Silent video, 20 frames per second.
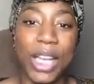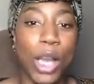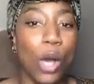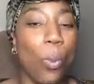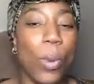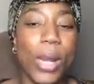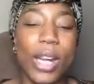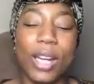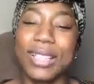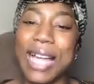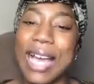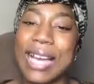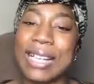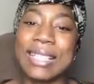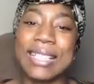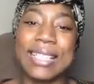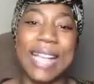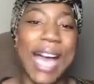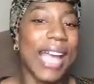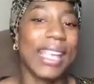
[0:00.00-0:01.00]
We are like
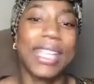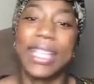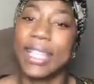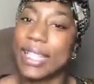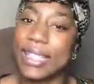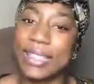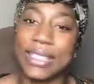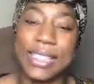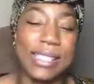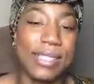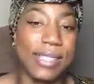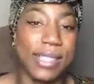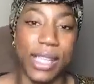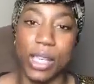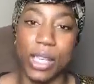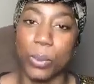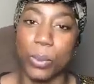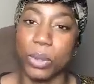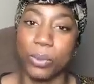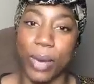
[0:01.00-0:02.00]
Nike in this
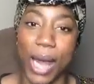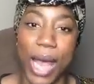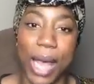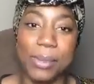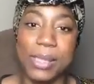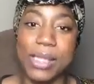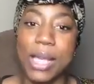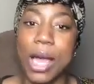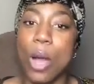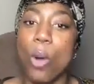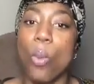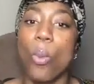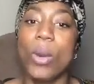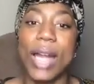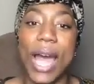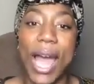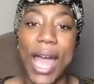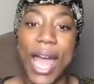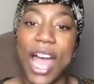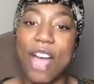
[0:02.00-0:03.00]
thing with wraps.
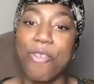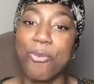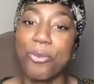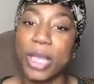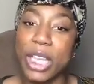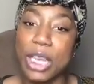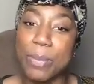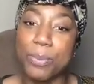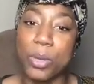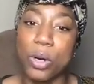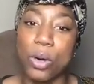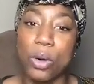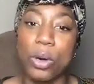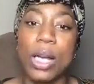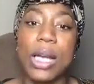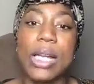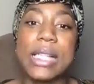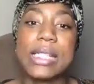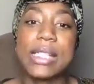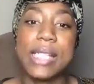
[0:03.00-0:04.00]
When I have
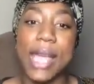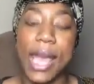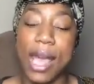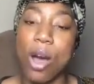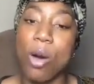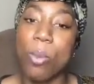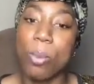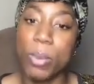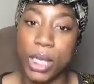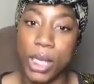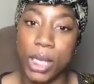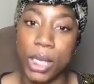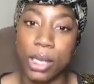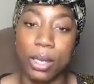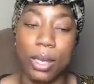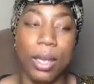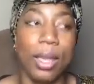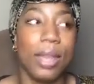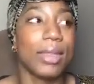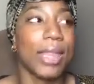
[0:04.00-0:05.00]
people tell
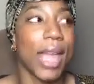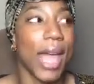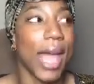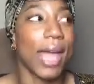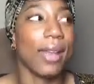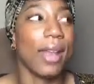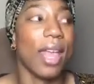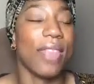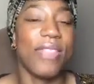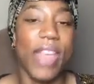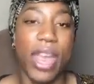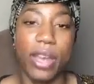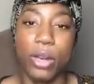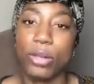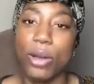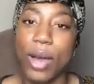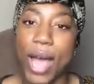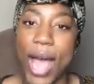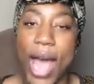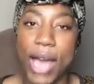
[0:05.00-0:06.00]
me that they
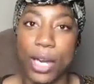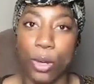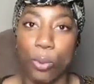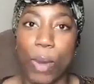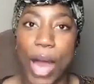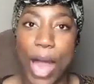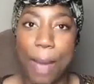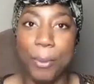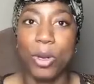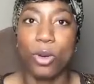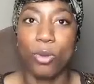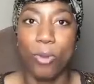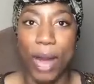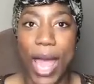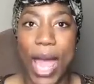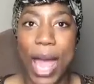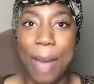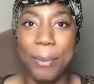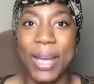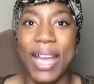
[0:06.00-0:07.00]
don't know how to wrap a
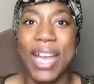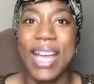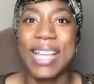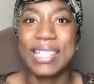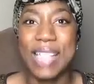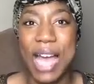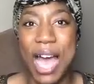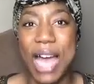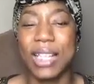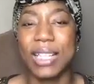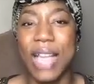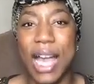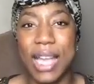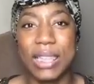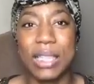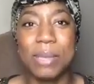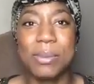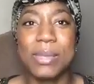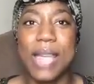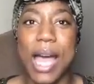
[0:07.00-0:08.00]
wrap, it's kind of
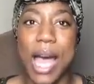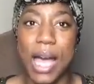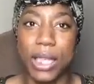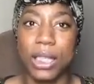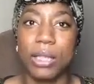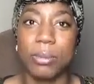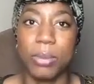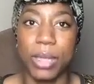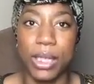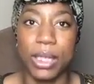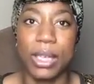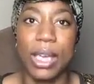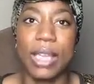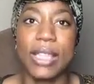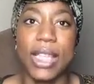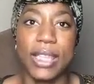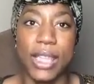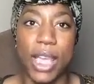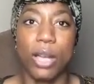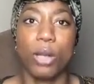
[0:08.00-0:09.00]
like them telling me
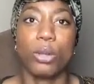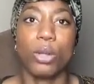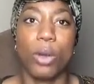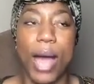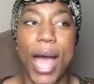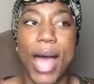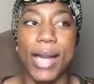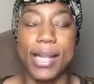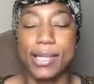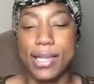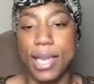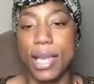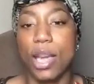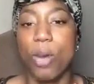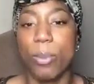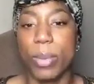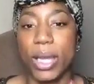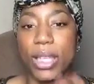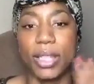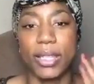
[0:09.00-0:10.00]
that they don't know how to
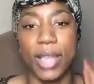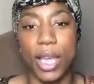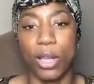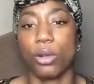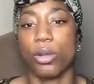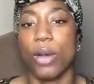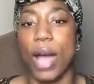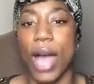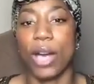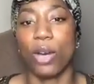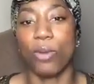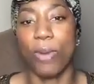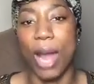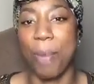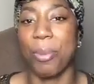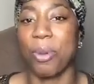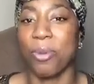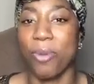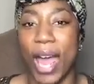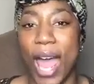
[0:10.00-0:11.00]
tell me that they don't know how to
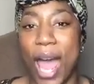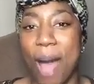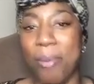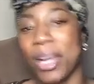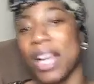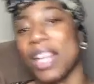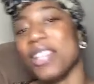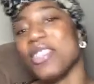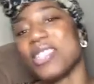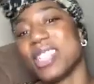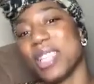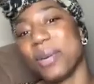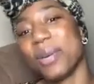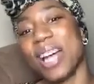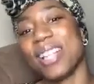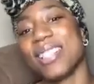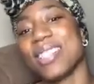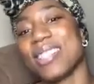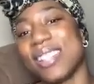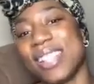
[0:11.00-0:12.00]
wrap a wrap. You see what
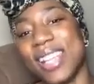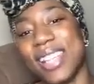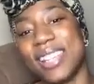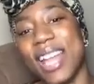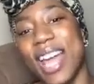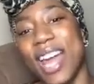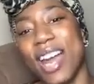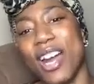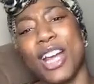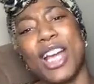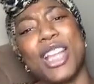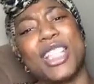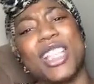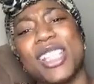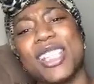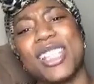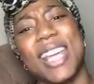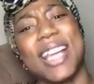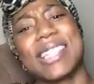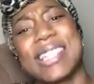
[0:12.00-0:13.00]
I just did there?
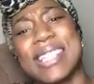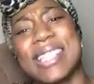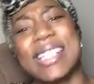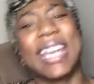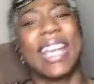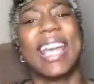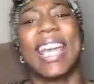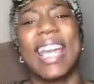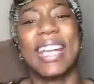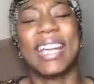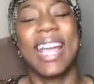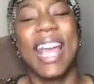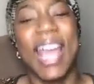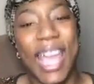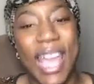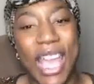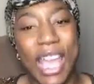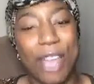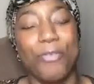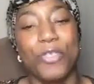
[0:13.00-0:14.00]
You just did.
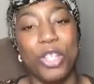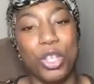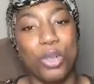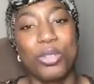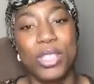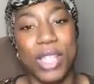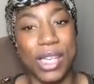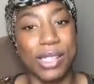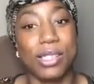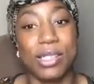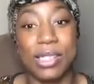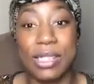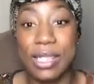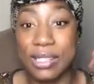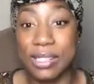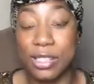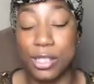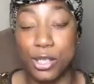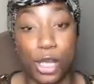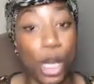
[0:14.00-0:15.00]
If you just
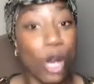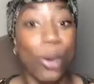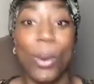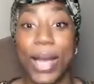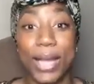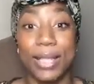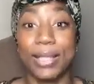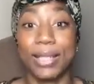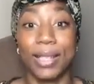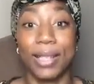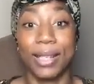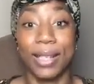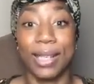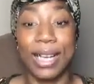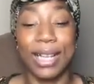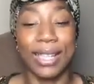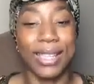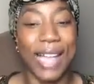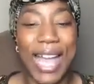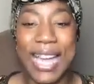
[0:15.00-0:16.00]
do it,
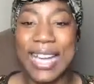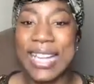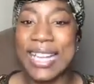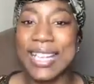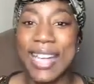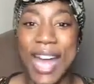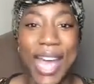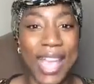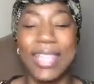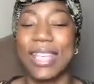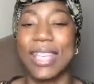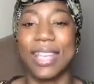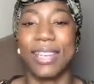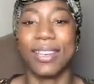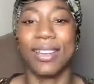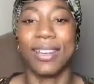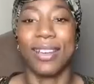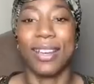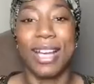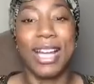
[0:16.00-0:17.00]
like
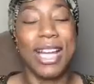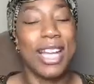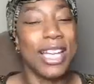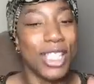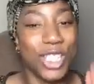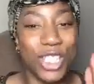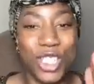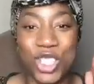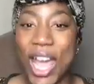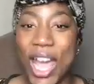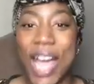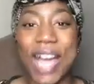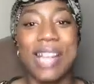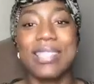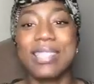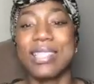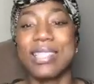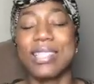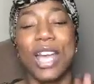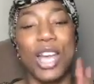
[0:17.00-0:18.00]
Nike,
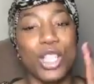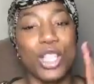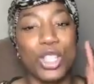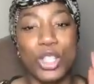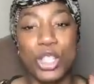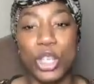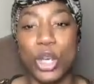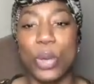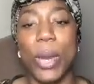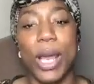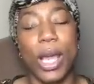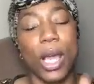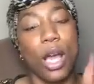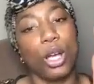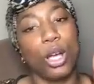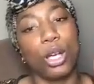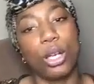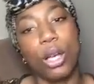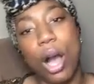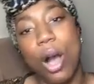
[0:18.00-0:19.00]
just do it.
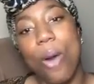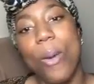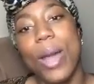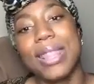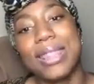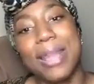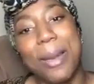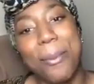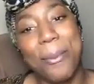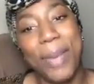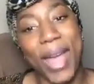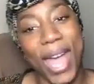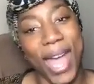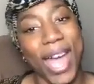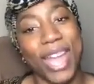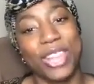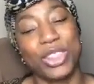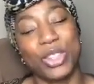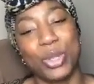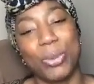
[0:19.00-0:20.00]
Go in the
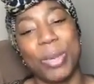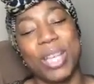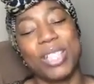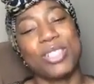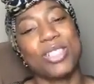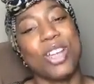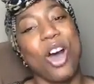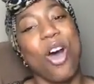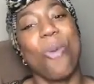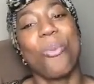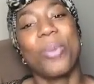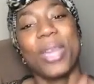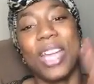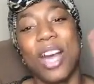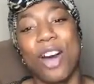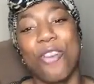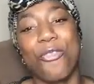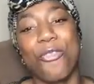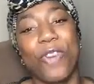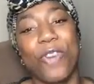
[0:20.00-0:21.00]
bathroom and don't be
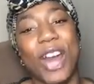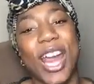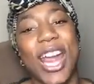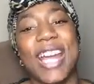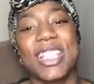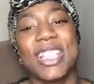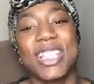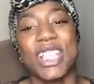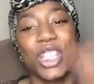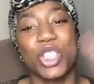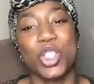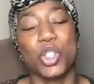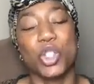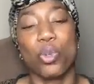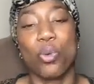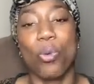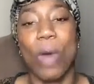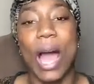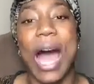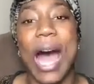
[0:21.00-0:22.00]
afraid to
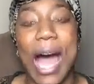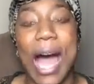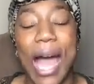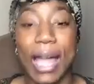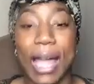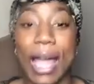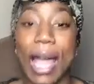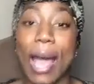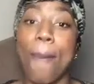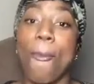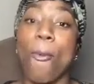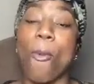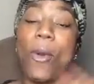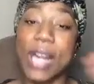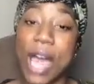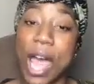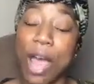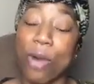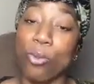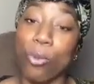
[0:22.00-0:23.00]
try.
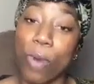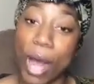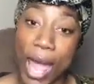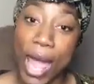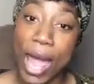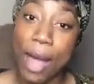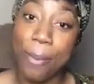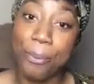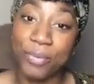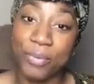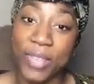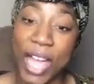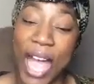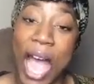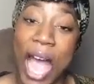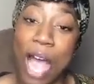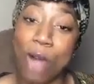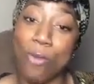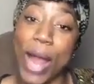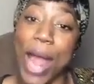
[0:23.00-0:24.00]
When I wrap
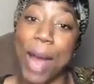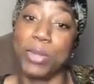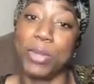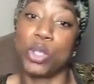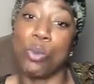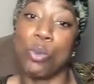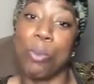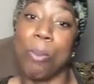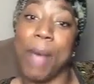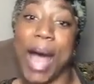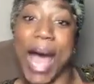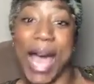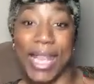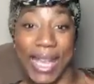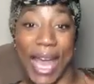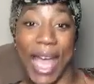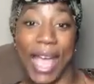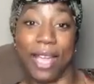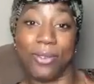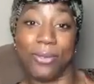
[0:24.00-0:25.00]
to my
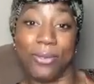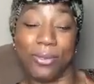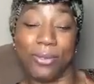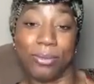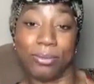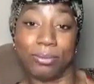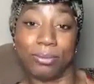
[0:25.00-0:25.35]
life.